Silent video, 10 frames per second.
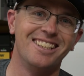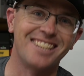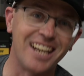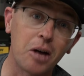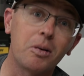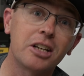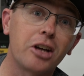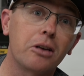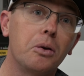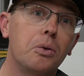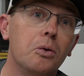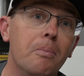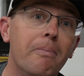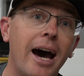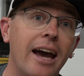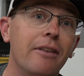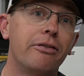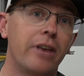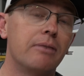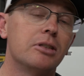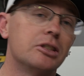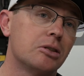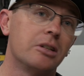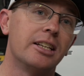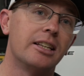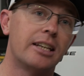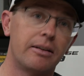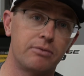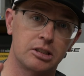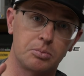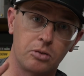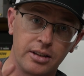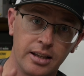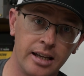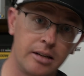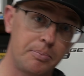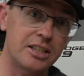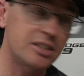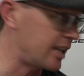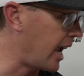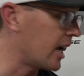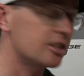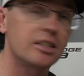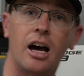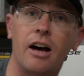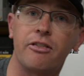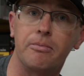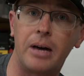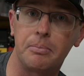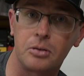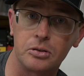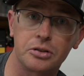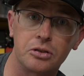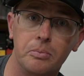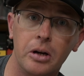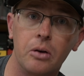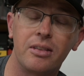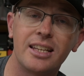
Today I want to talk to you through my favorite screen in the Get Fish Marine lineup. This is actually off of my personal boat.